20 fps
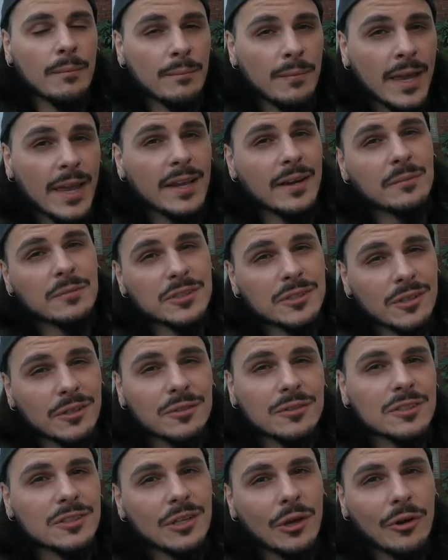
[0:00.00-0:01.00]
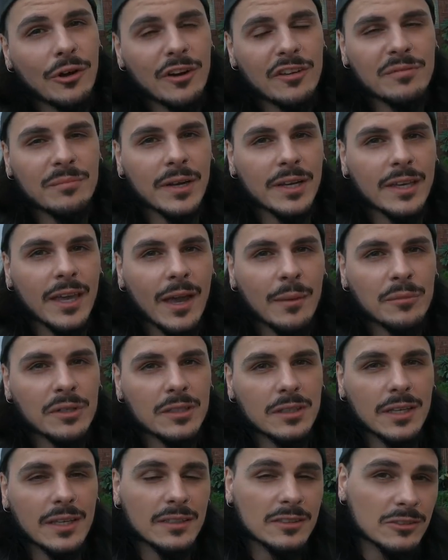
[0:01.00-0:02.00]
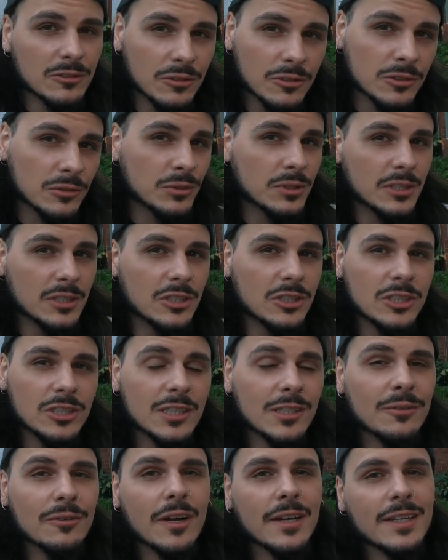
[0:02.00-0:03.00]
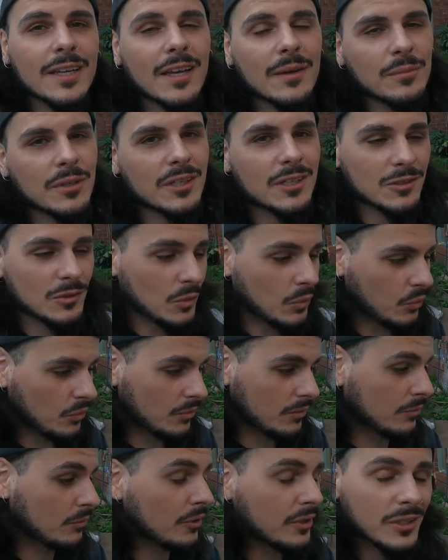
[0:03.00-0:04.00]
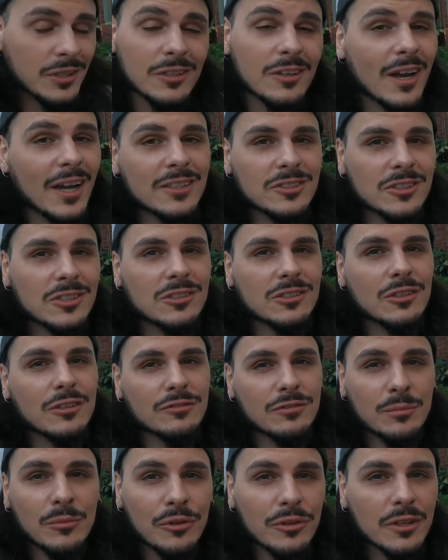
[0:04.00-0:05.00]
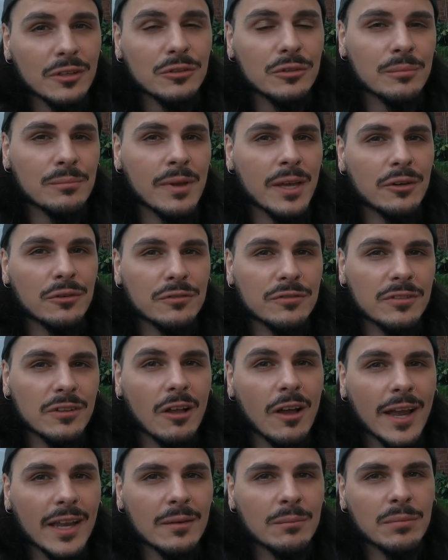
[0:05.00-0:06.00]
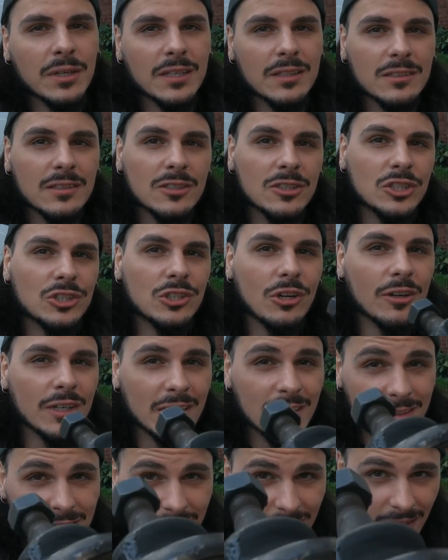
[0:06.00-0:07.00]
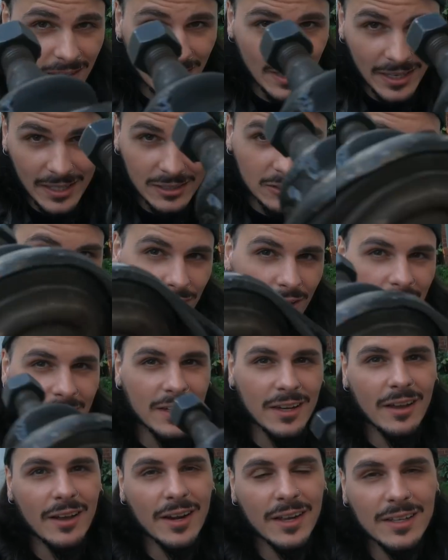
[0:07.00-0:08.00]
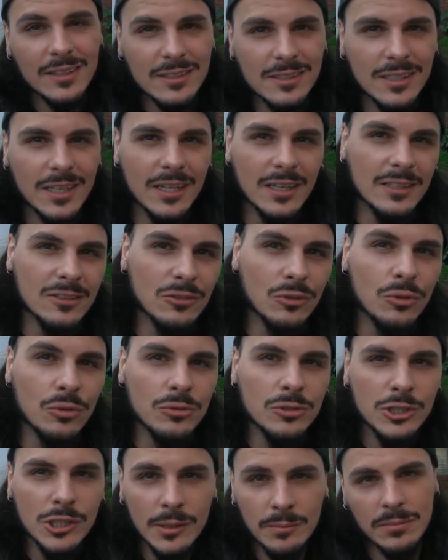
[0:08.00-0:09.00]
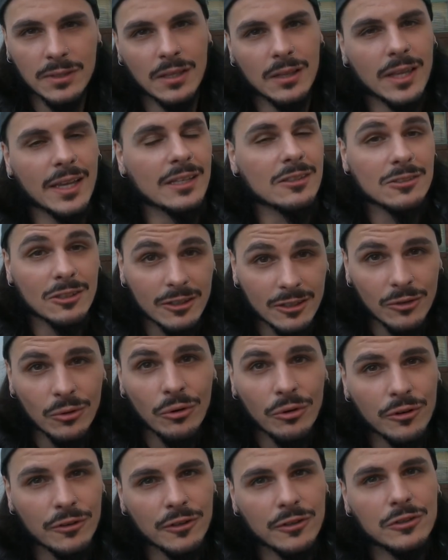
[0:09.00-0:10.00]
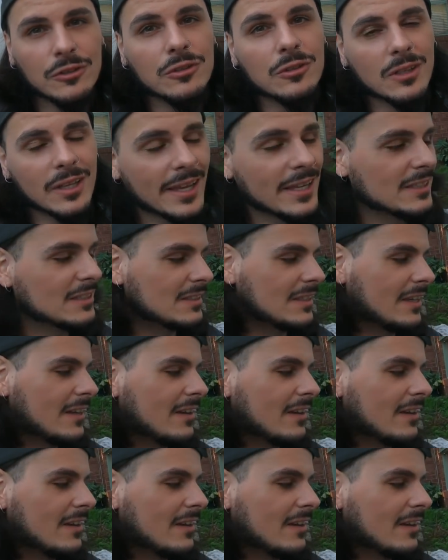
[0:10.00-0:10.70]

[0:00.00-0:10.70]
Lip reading: Man, I'm so sorry if my camera lens looks really shit right now, because what you guys just saw from all the little metal flying bits shot into the lens right now. I can see it, it's all chipped the lens, so I've got to order a new lens